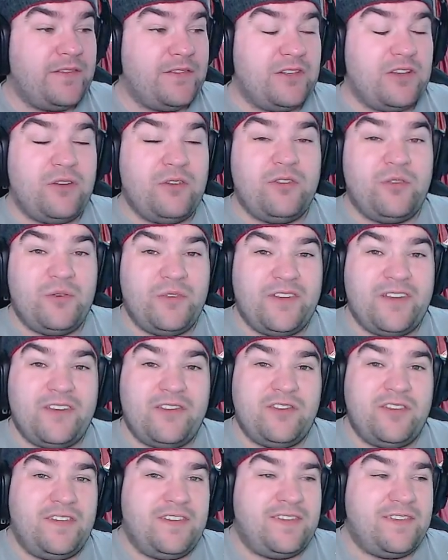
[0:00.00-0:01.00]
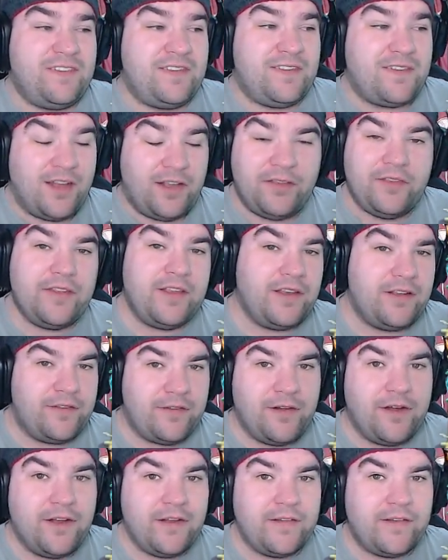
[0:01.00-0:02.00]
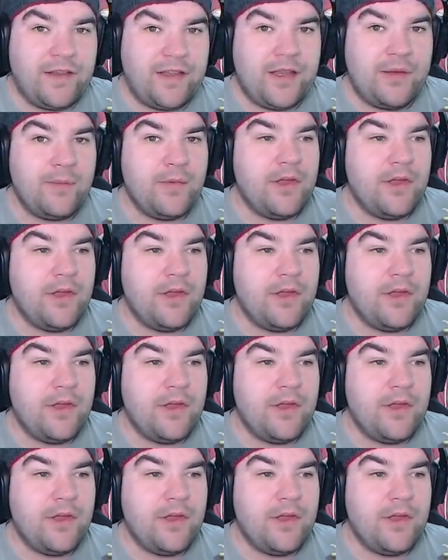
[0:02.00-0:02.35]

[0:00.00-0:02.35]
going to essentially stun the entire team.